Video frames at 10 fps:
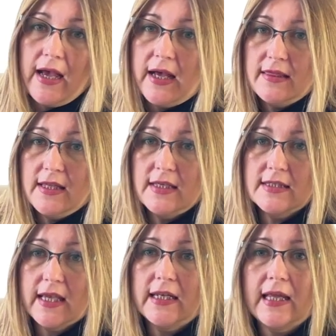and this
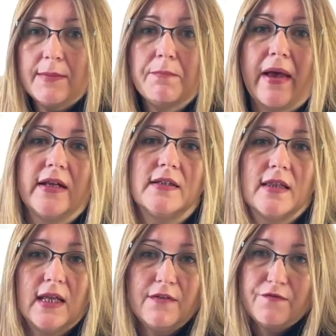can impact
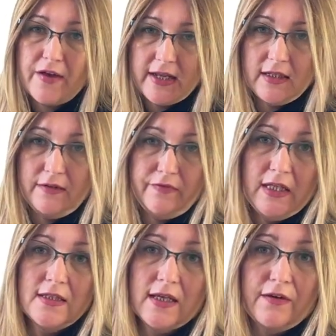the
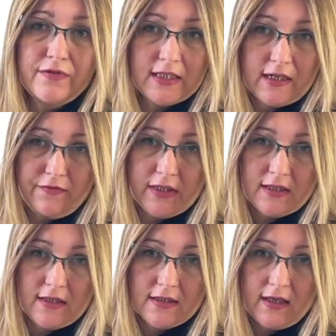effectiveness of
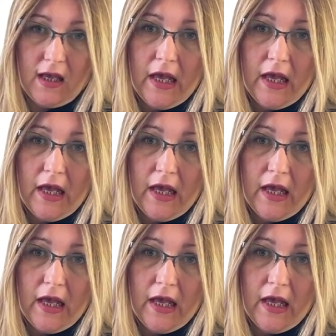services.